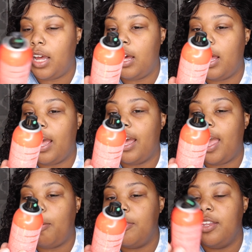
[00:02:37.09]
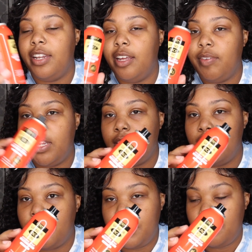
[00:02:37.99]
I absolutely love it. This is
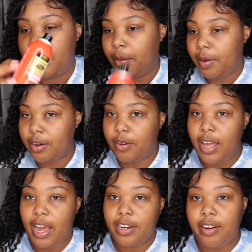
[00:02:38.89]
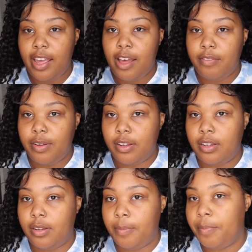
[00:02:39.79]
the one in the red bottle. I know they have a
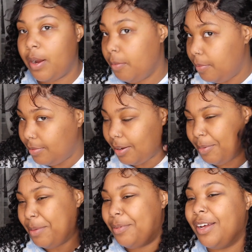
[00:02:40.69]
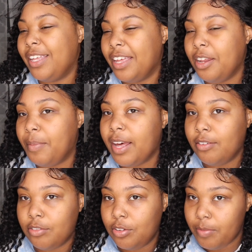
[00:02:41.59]
purple, not purple, a yellow
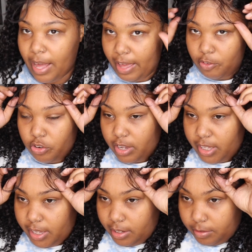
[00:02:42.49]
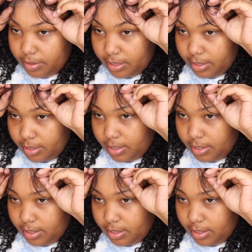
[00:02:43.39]
bottle too, but I haven't tried the yellow one.